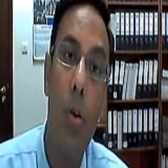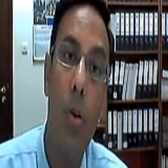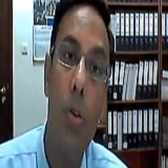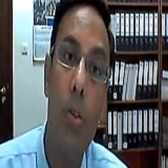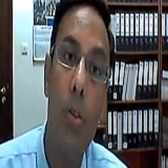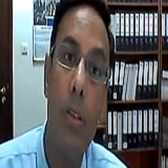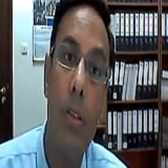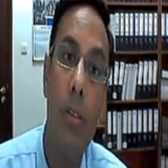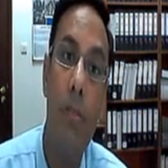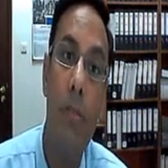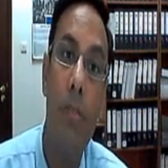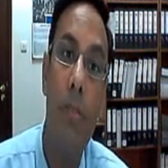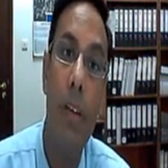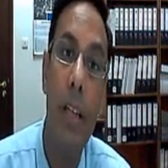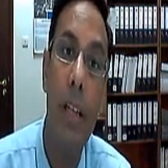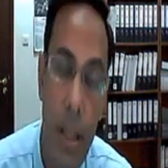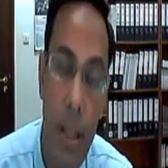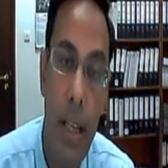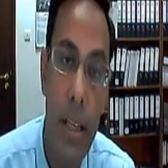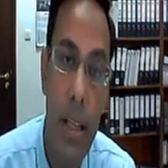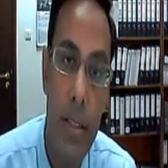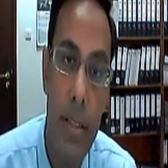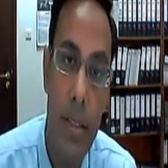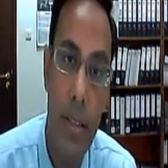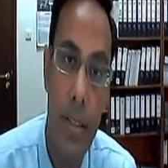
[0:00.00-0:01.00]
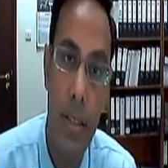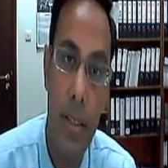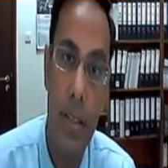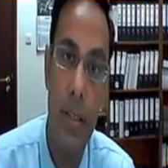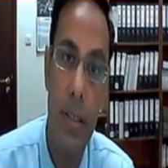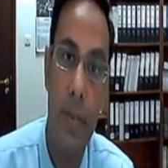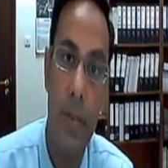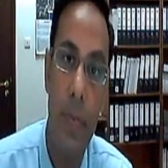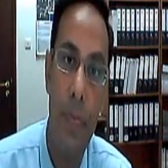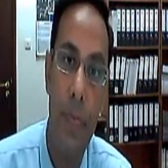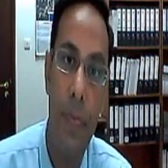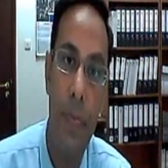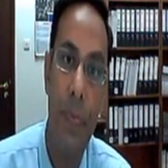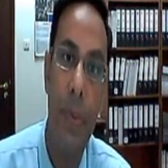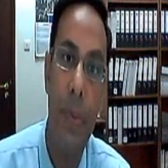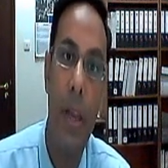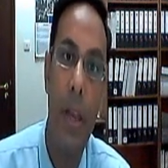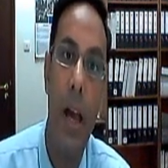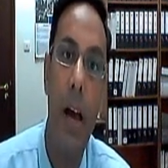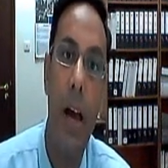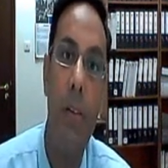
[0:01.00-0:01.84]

It is called valency.